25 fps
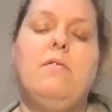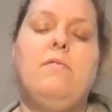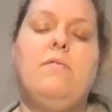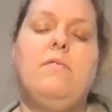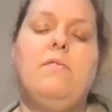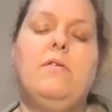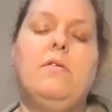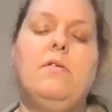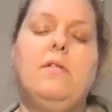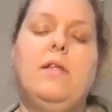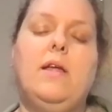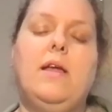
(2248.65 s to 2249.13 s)

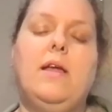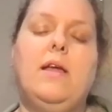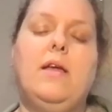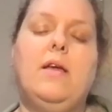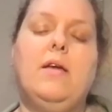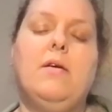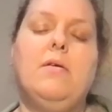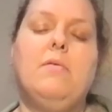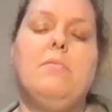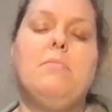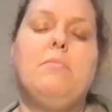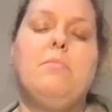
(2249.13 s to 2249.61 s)

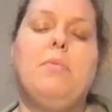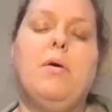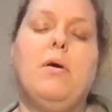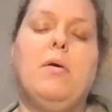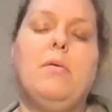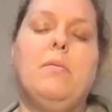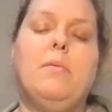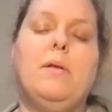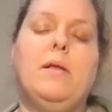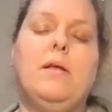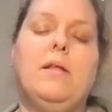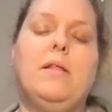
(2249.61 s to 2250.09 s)
fully,
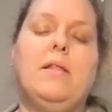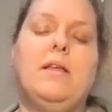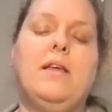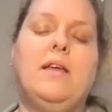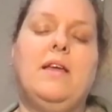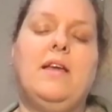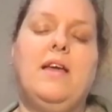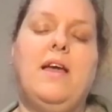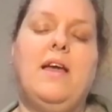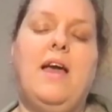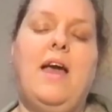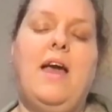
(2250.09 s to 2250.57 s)

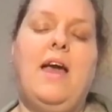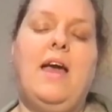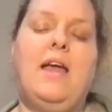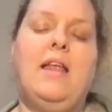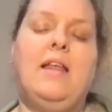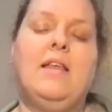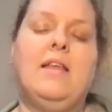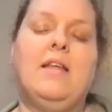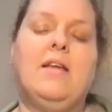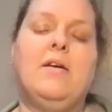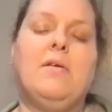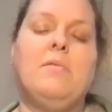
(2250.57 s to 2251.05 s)
permanently,
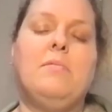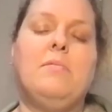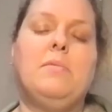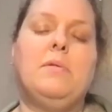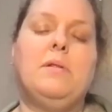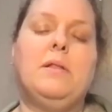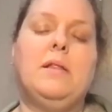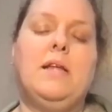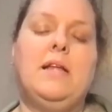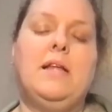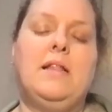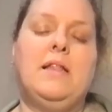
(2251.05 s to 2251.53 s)
and
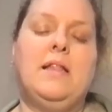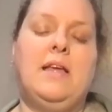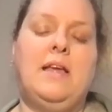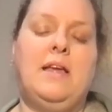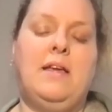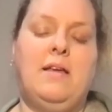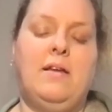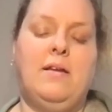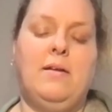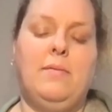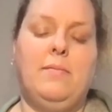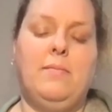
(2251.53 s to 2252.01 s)

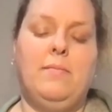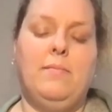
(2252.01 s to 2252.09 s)
completely.